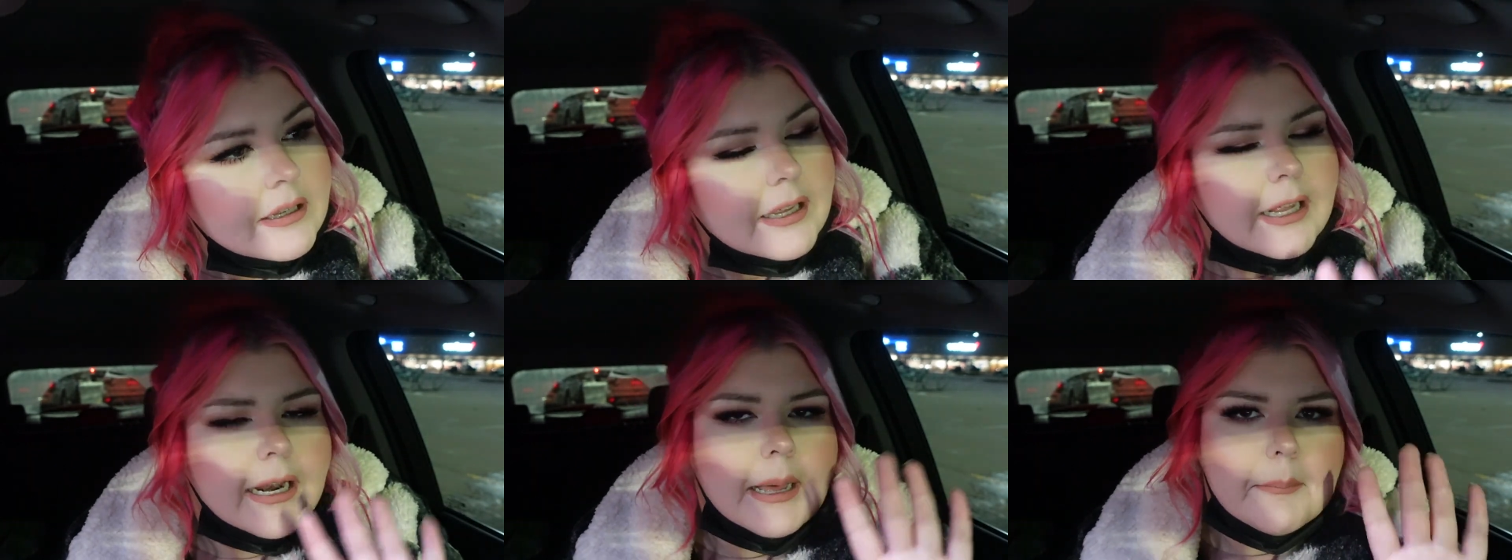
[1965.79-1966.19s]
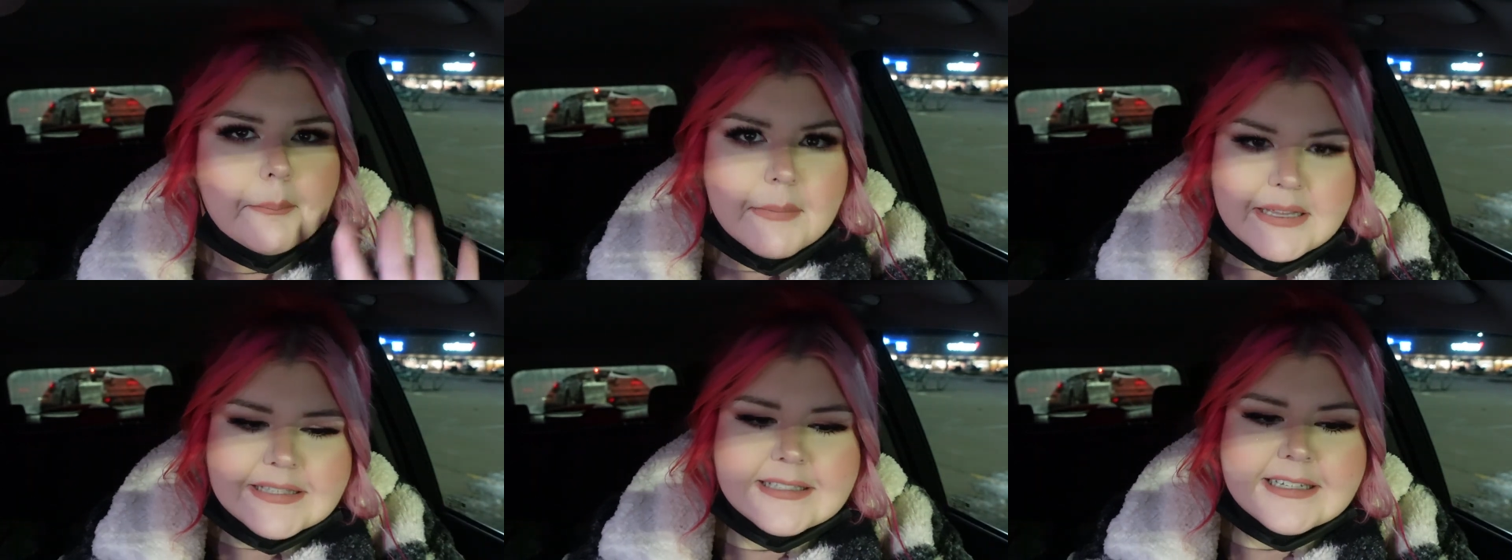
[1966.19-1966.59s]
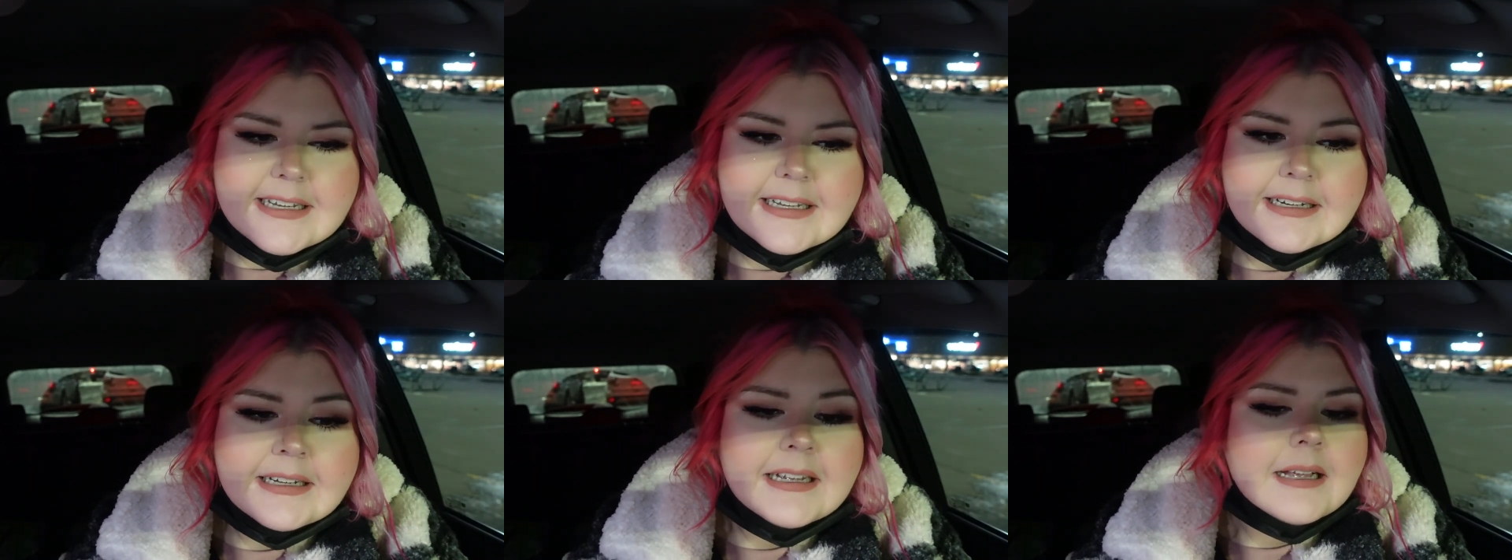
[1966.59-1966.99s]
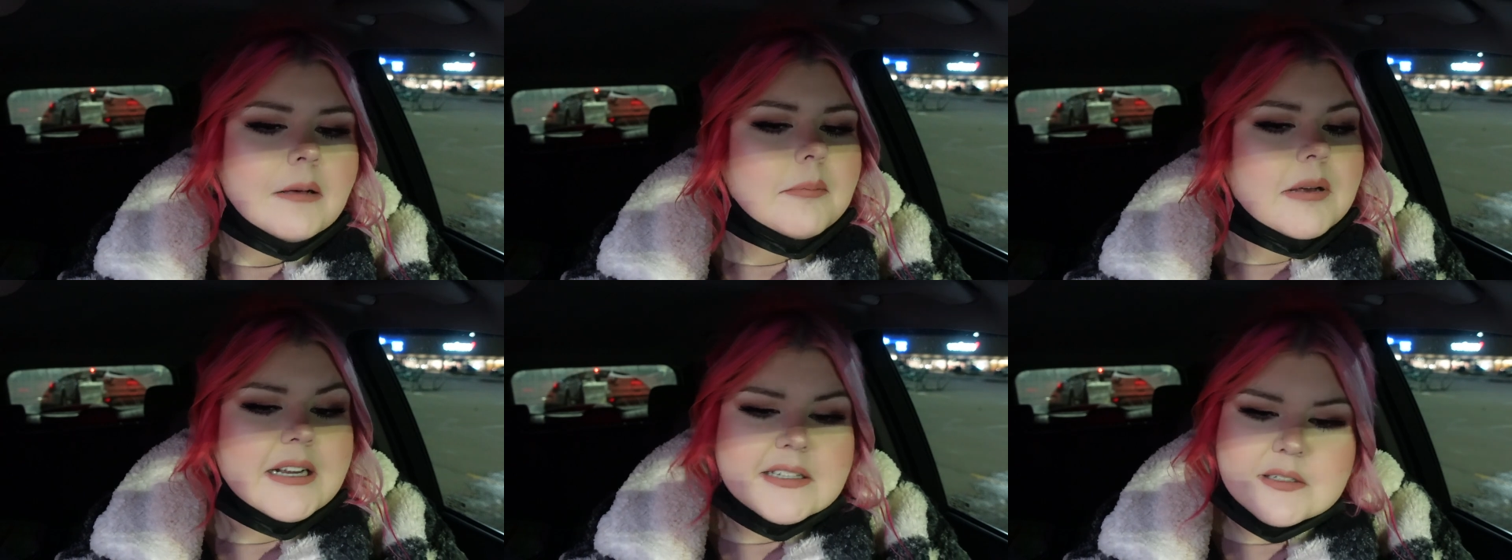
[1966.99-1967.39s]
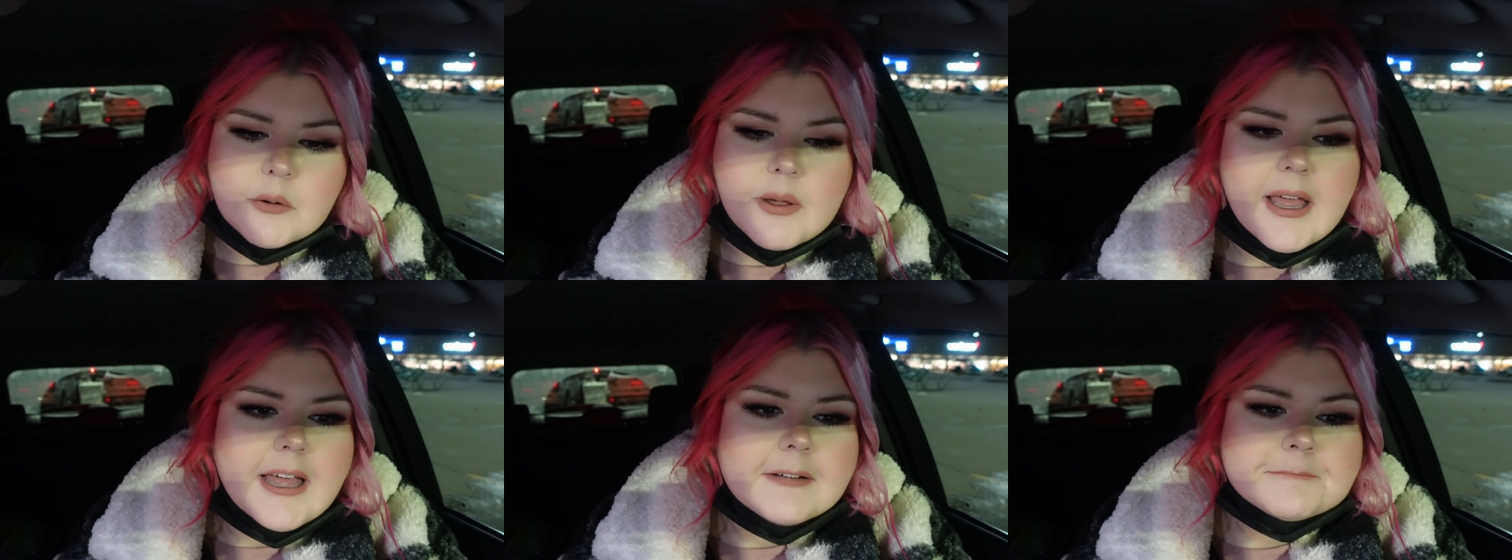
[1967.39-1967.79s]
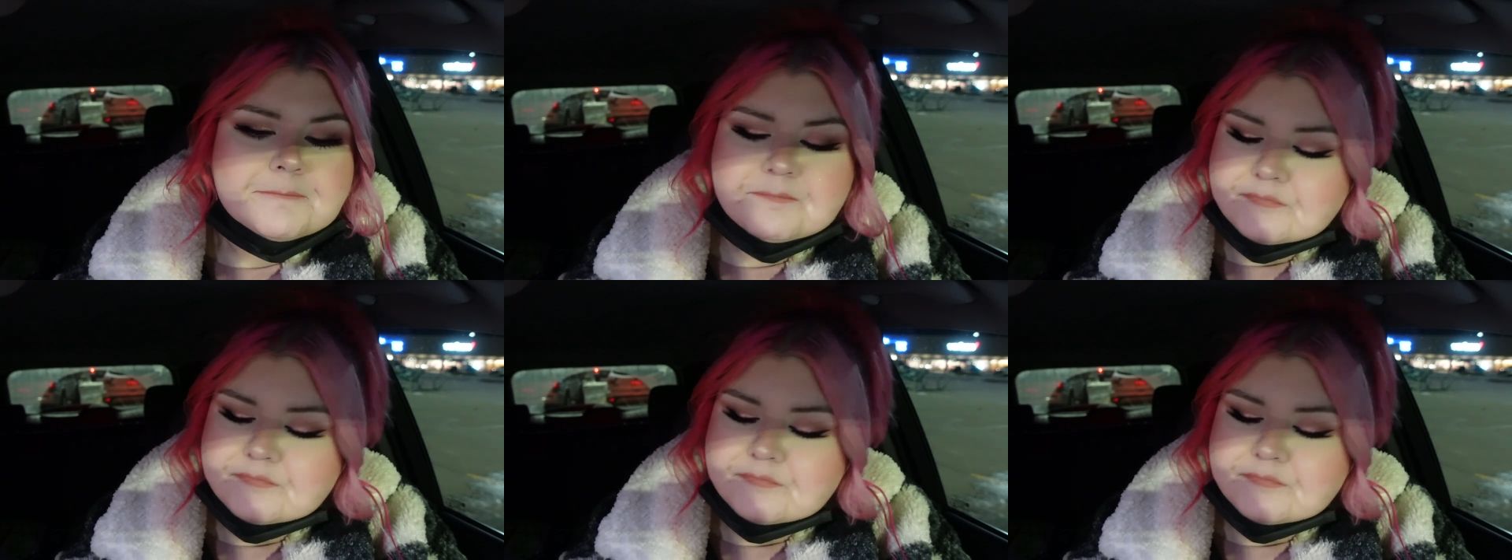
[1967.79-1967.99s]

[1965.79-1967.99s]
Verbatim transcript: and I missed it, but it's okay.